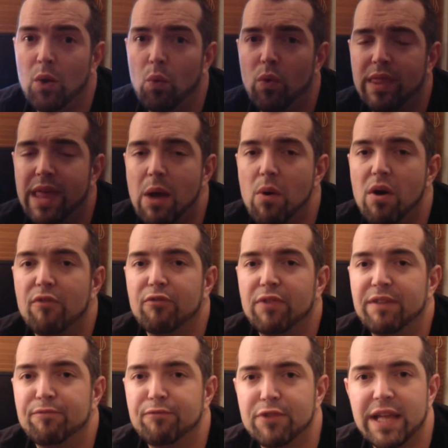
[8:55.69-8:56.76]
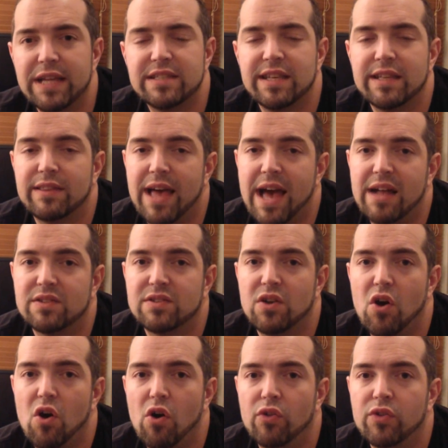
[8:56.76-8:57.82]
without inflicting that
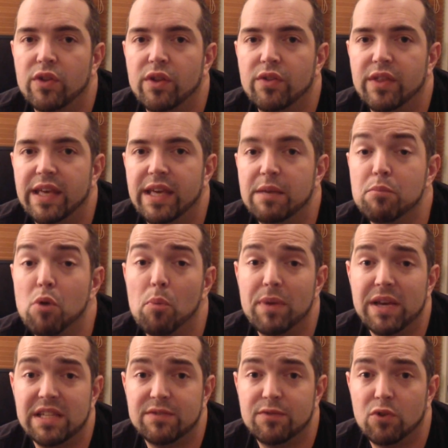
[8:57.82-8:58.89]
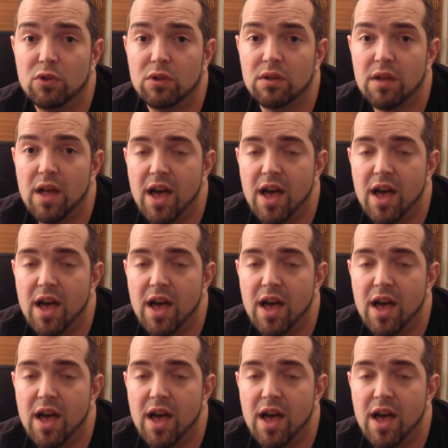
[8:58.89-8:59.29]
on the more peaceful